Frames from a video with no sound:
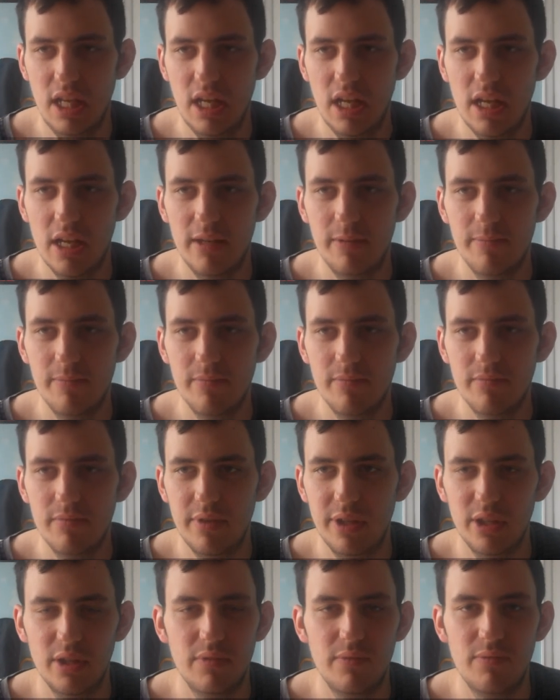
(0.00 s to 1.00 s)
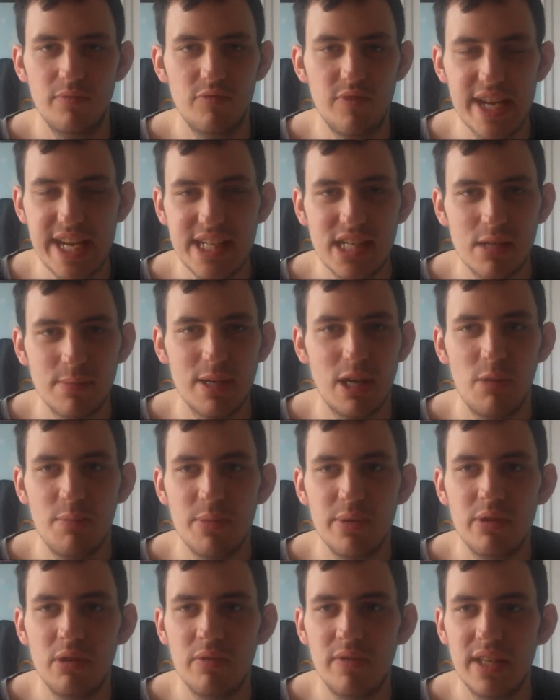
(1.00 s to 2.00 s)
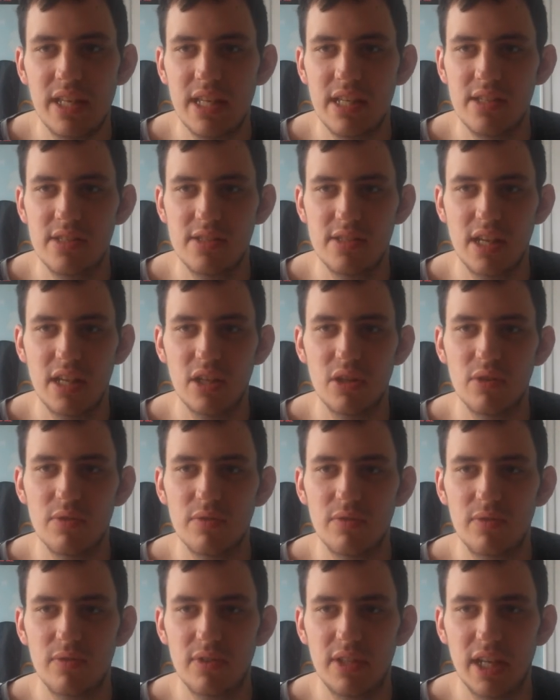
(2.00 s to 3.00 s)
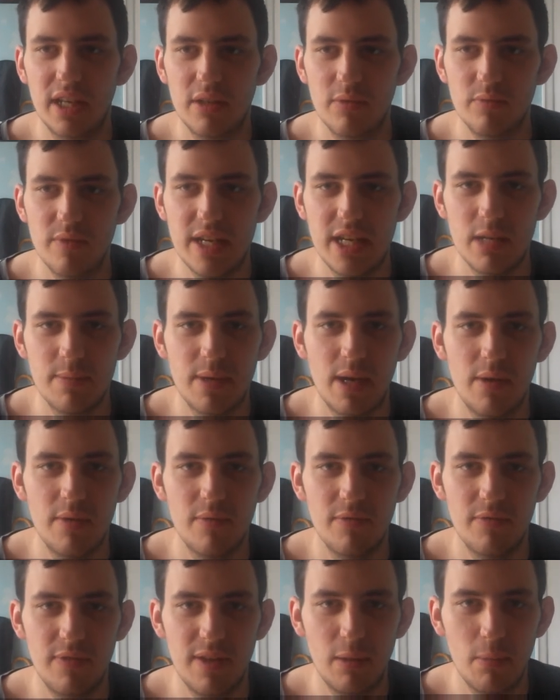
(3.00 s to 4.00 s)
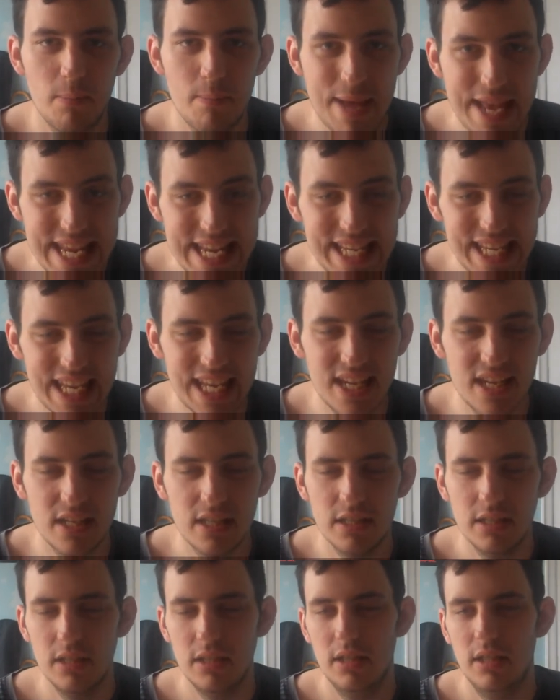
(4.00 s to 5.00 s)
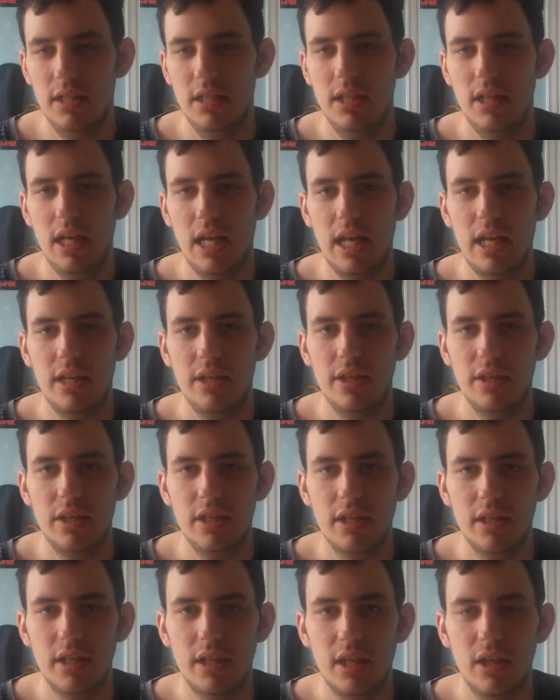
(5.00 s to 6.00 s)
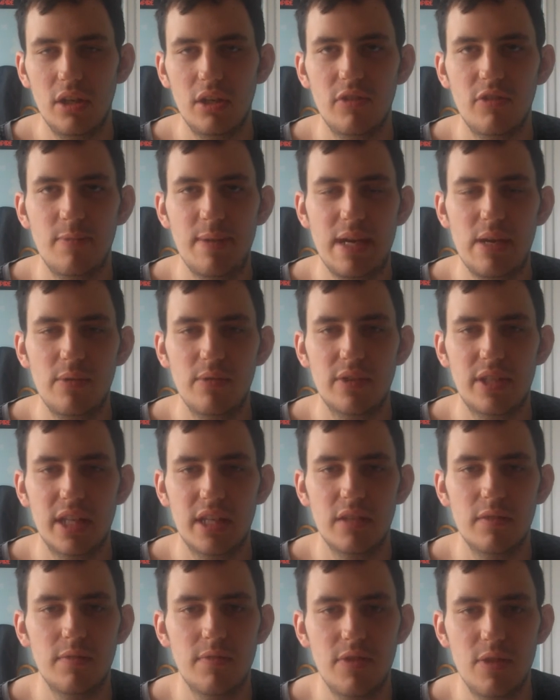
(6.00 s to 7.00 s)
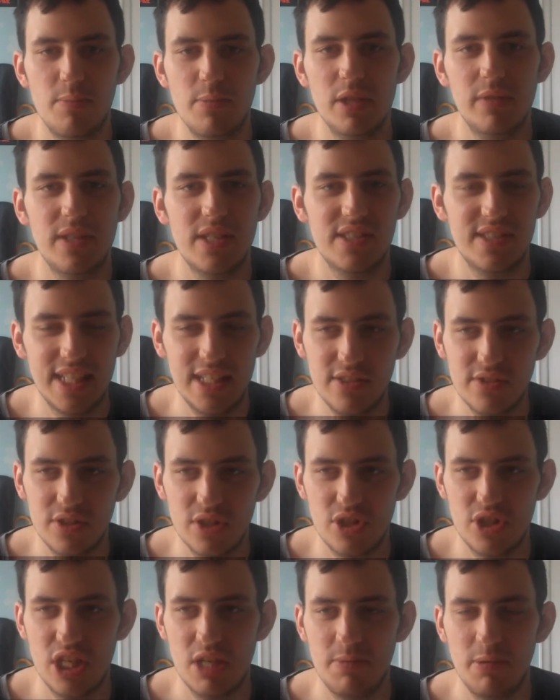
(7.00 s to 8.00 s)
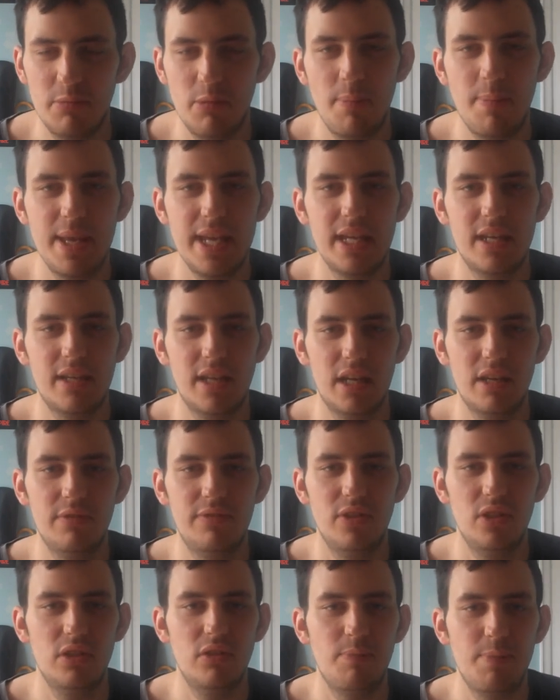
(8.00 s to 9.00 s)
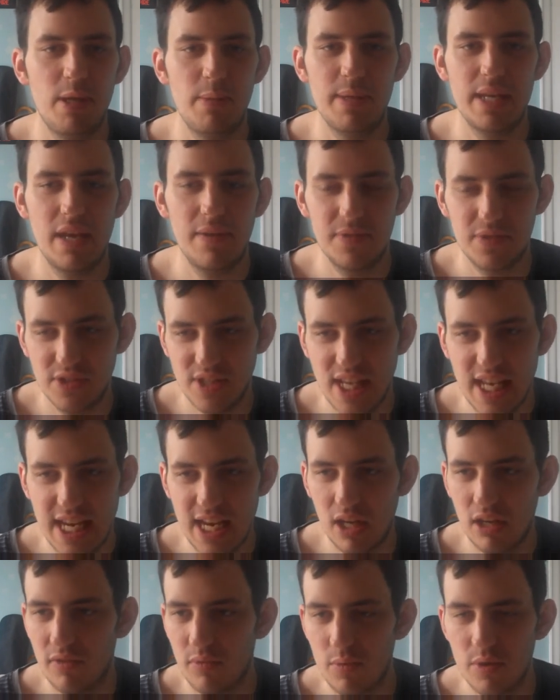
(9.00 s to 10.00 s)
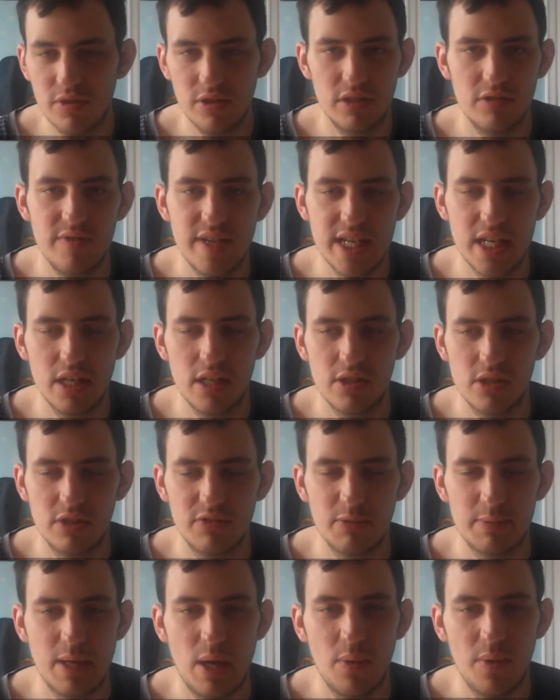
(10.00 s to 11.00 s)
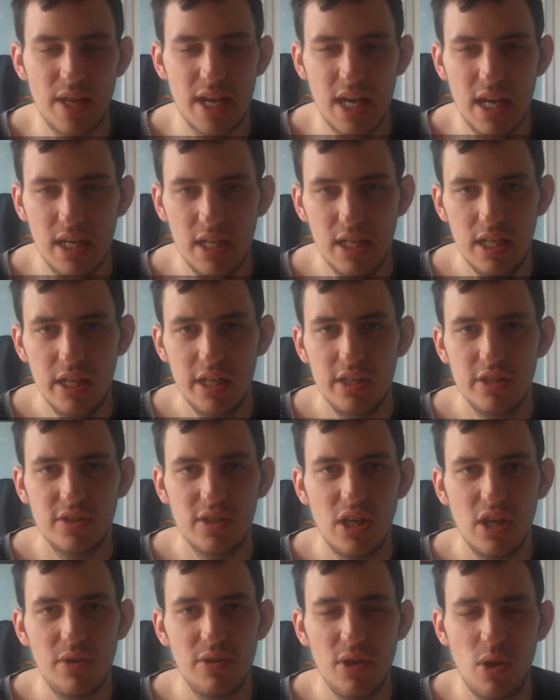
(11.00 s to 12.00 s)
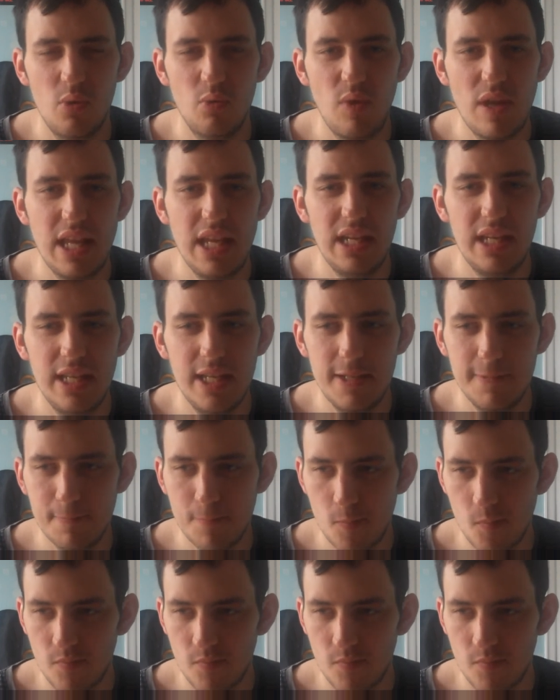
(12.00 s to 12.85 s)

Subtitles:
I love reading about movies. I love kind of reading about filmmaking, and I love about kind of the movie censorship. I'm a big kind of follower of BBFC. I love reading stuff about that. So not really.